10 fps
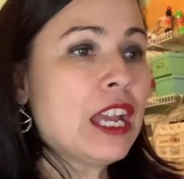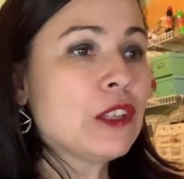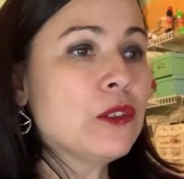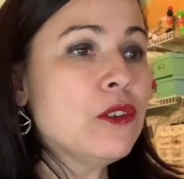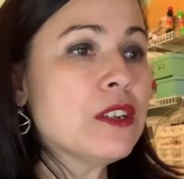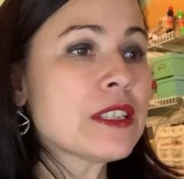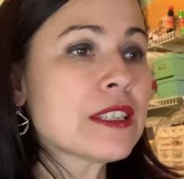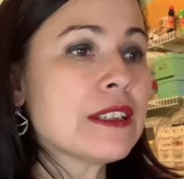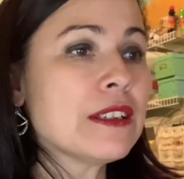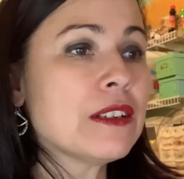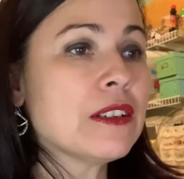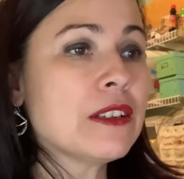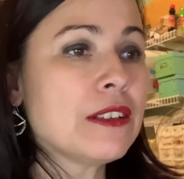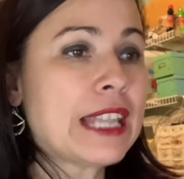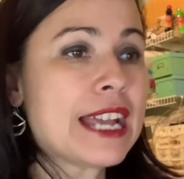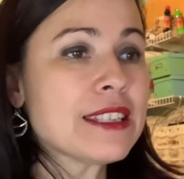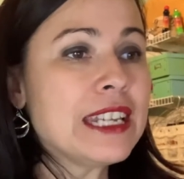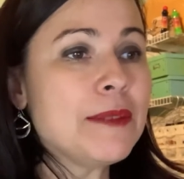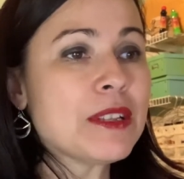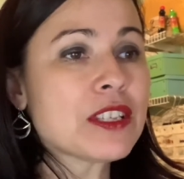Luke's last
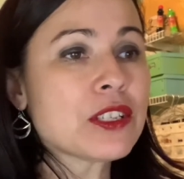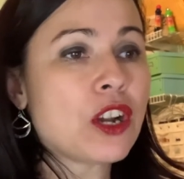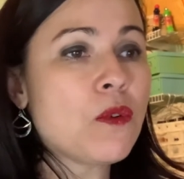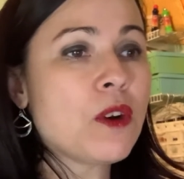name in Star